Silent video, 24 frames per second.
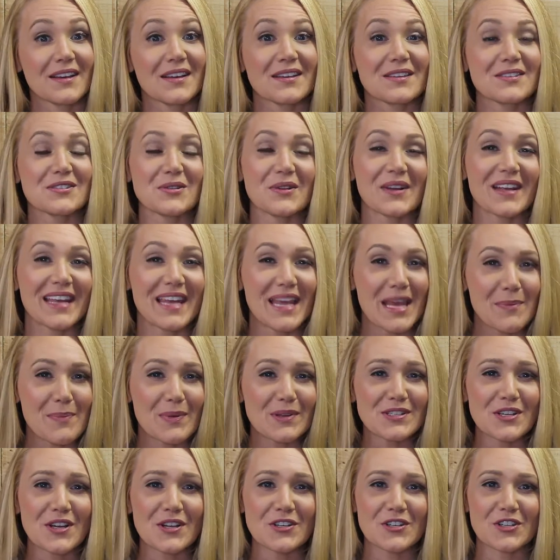So to keep
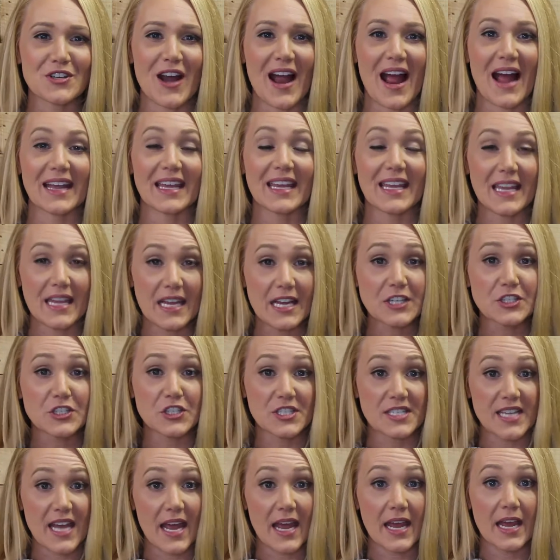us on track, each
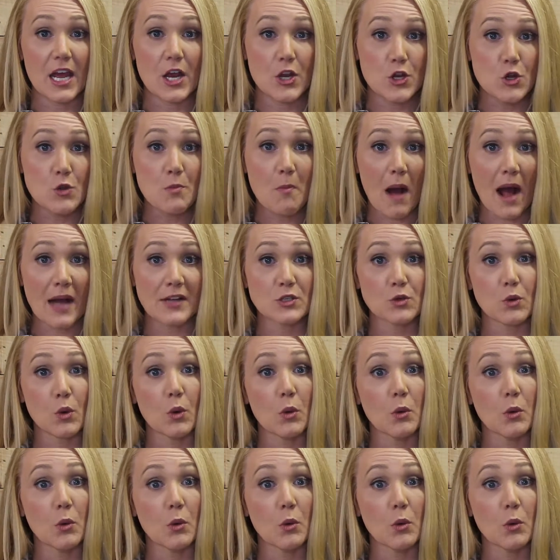day a new module